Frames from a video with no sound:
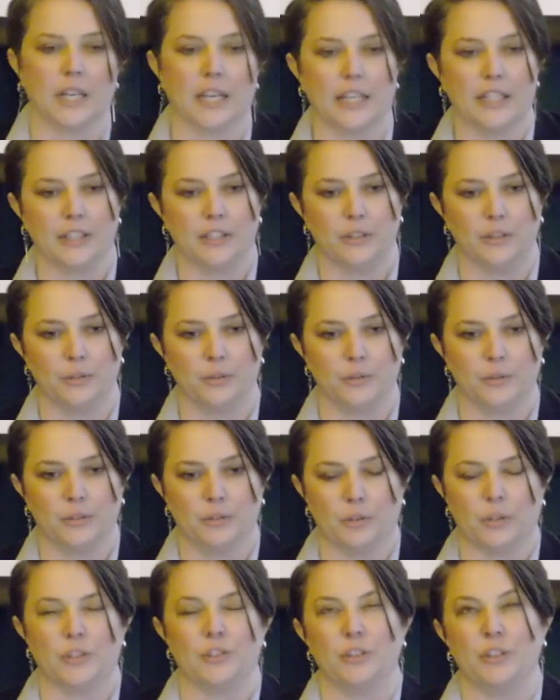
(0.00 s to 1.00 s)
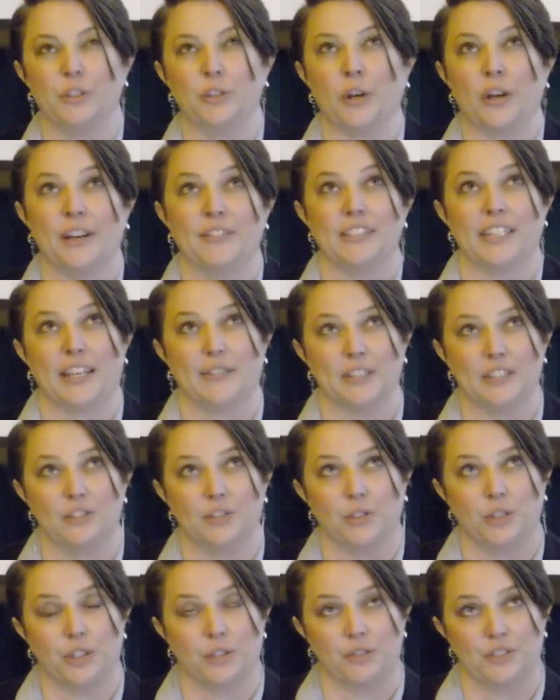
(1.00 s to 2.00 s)
You don't have to have a
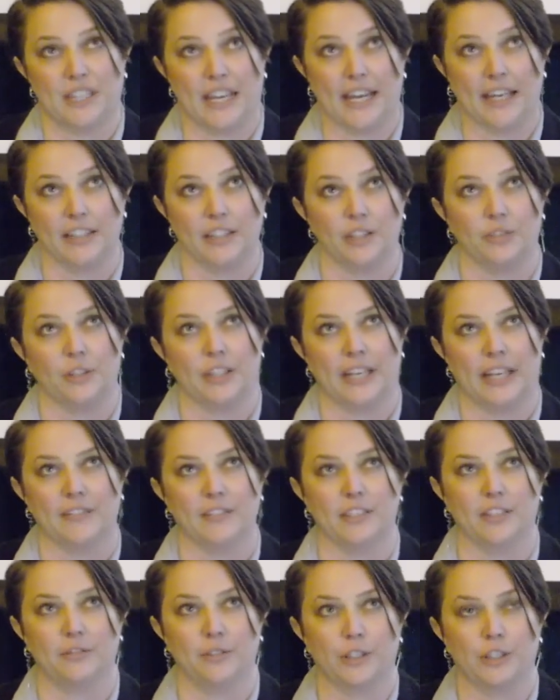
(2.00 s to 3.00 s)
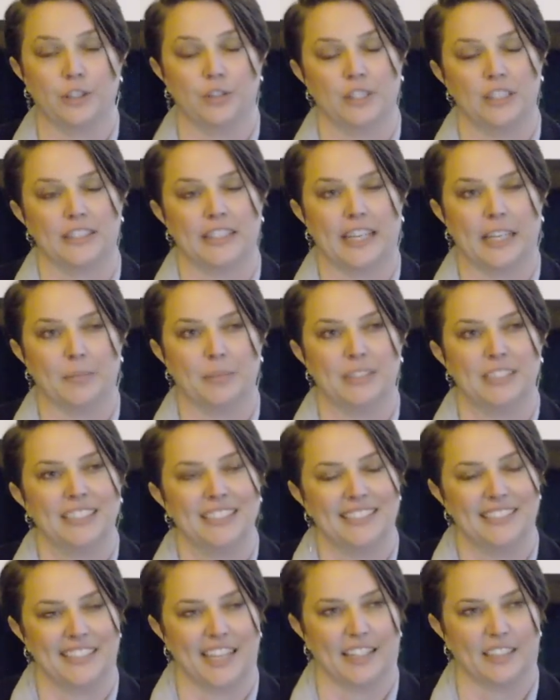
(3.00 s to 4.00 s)
studio stack. You can have different unit types
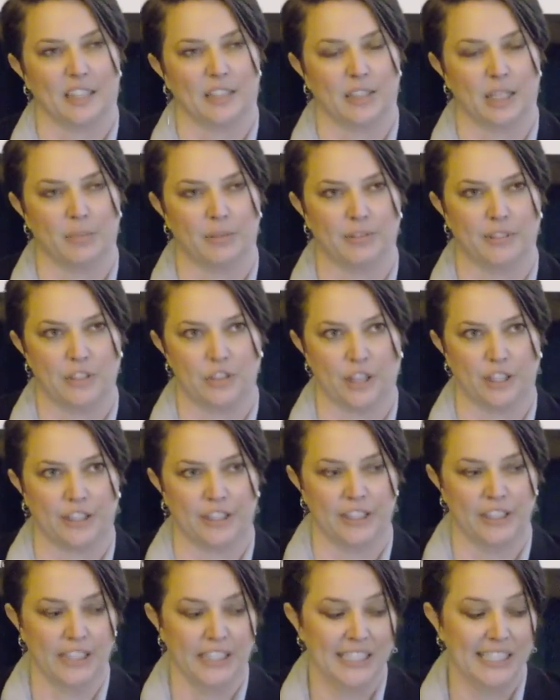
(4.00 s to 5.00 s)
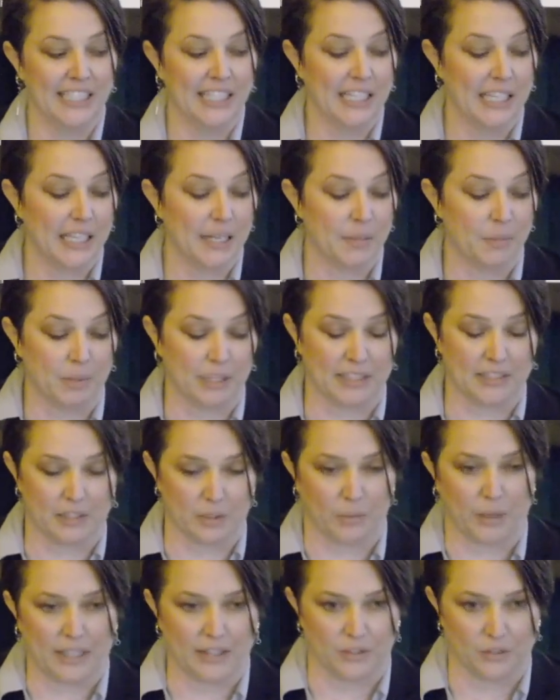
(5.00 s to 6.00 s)
stacked on top of each other because
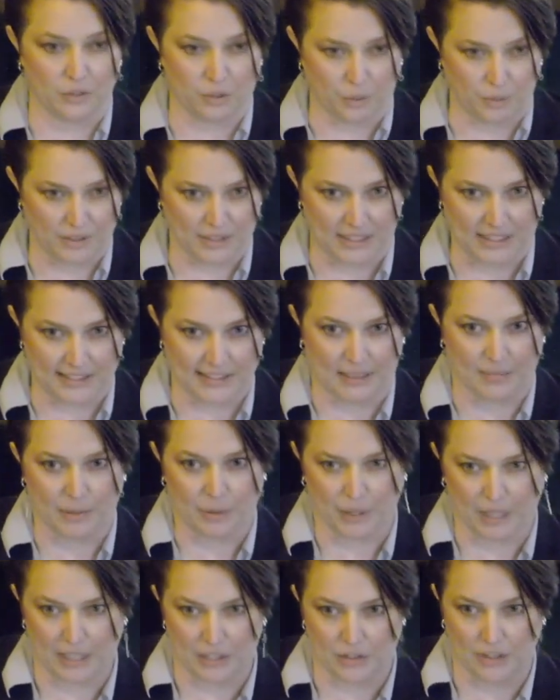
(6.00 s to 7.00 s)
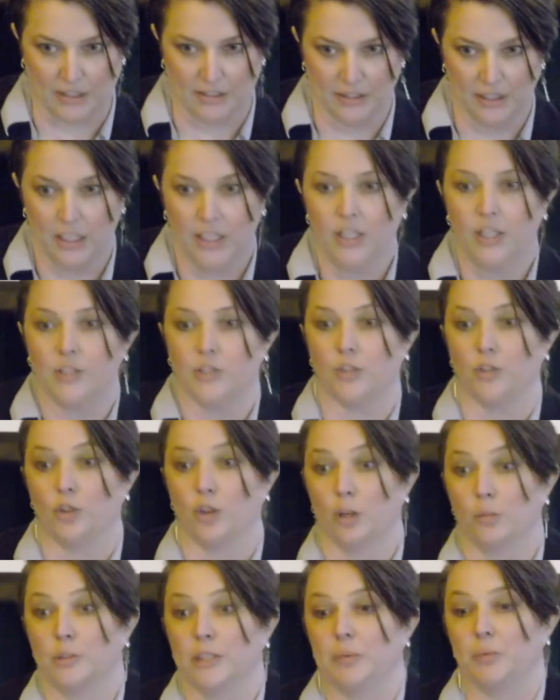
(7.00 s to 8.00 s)
the riser is always in the same location. So
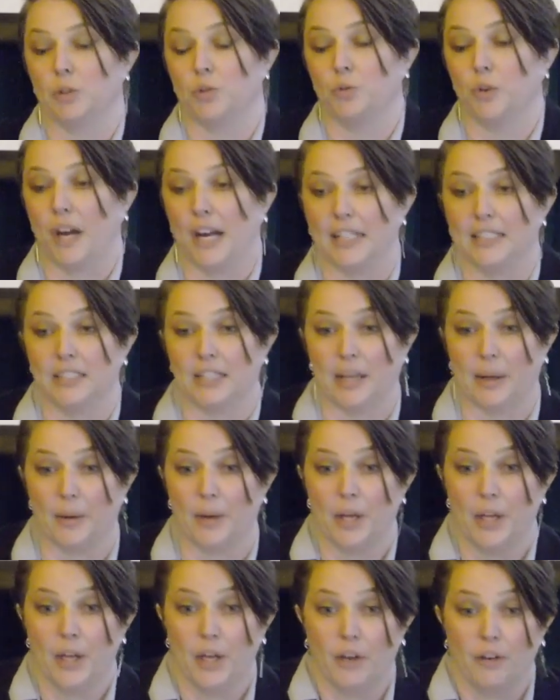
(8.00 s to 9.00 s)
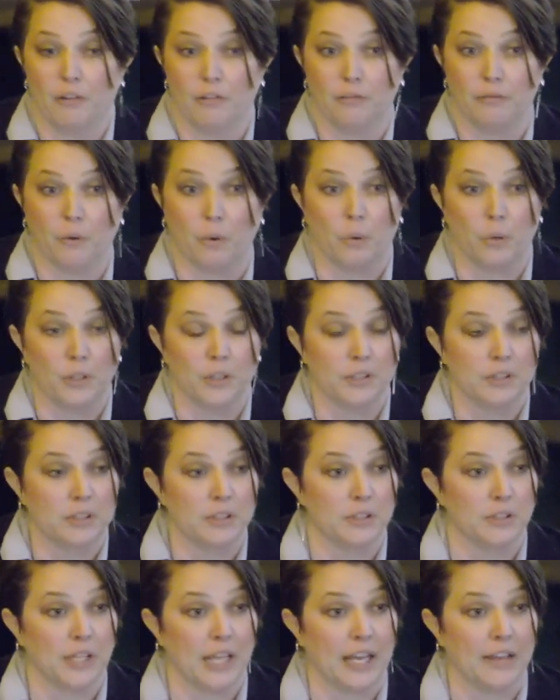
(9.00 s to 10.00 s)
normally we're trying to
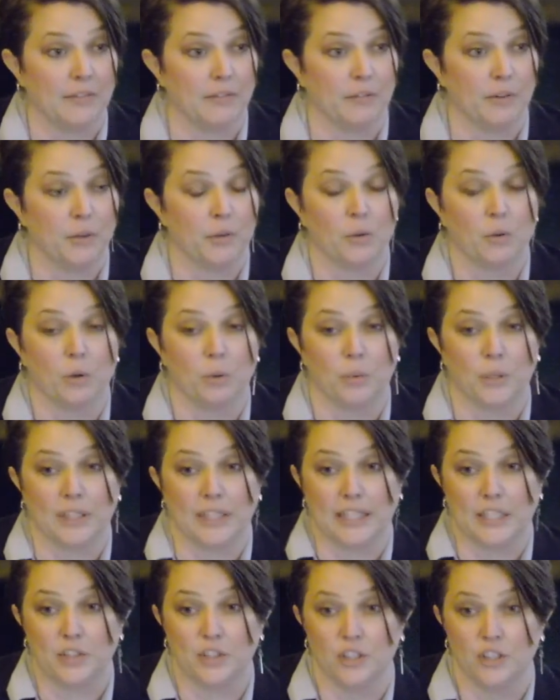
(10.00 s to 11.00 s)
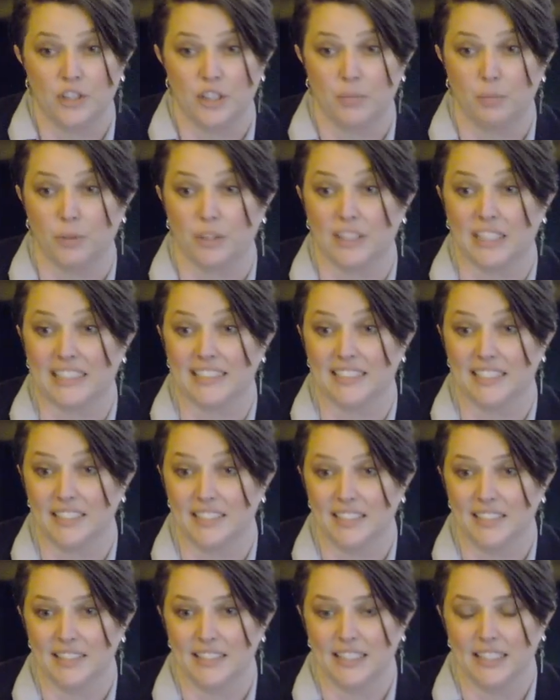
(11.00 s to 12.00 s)
force that vertical relationship with
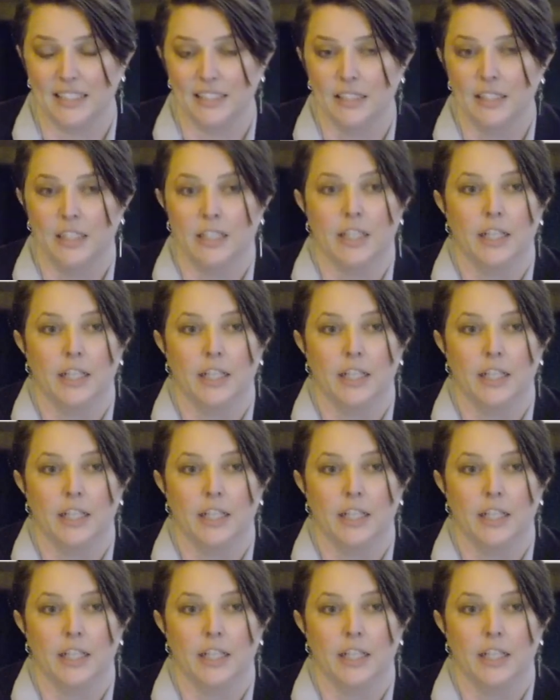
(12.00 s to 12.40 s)
consistency,